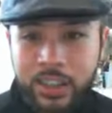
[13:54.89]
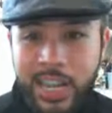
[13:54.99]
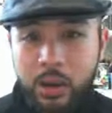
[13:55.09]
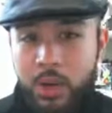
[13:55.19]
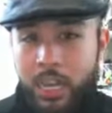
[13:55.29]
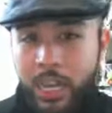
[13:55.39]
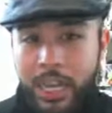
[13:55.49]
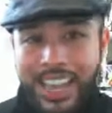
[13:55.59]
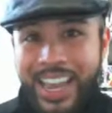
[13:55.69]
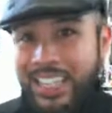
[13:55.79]
Now,
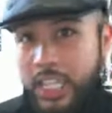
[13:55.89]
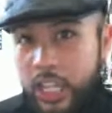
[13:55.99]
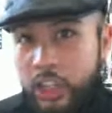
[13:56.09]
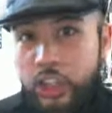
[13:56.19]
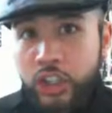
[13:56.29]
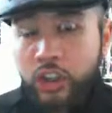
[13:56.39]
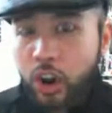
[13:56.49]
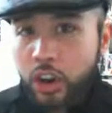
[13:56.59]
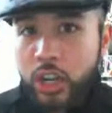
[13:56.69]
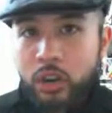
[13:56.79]
again, each
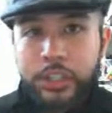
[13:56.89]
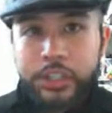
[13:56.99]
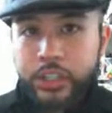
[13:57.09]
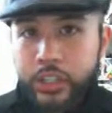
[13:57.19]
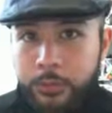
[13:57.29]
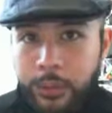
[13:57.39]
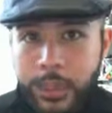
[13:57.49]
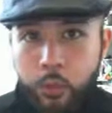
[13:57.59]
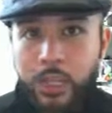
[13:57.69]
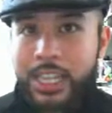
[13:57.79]
scenario is
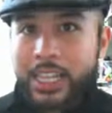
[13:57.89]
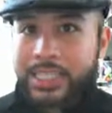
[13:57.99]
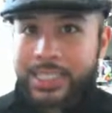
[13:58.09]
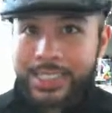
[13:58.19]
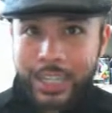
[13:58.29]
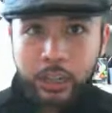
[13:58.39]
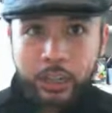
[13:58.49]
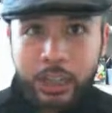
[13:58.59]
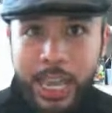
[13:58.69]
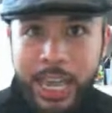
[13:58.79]
different. We like to take a
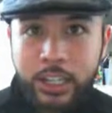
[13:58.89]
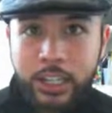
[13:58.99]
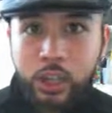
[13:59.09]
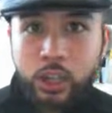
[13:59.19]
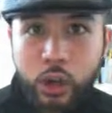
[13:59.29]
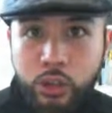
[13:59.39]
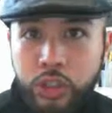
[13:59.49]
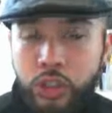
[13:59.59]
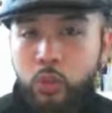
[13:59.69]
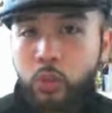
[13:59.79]
look at it
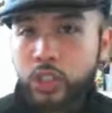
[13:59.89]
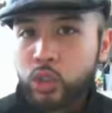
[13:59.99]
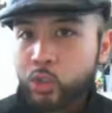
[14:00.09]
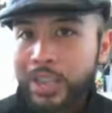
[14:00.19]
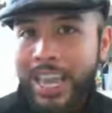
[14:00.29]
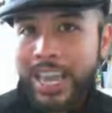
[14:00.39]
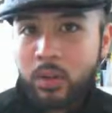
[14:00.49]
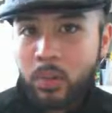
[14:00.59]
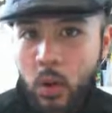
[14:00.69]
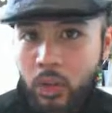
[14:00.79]
closer once we have a
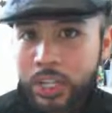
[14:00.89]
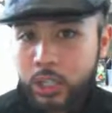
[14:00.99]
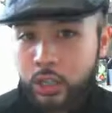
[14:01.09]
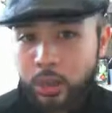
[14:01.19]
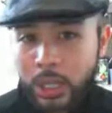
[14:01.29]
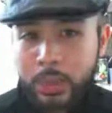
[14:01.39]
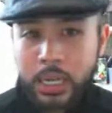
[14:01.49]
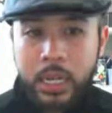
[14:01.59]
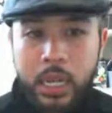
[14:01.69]
marketing agreement.